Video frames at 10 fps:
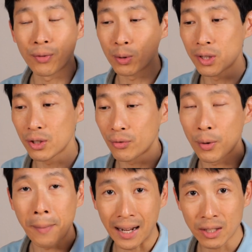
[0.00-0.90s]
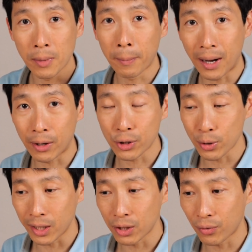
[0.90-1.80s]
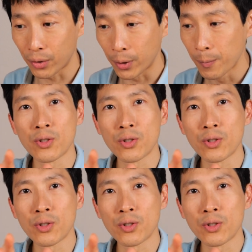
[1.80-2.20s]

voltage for maximum power transfer.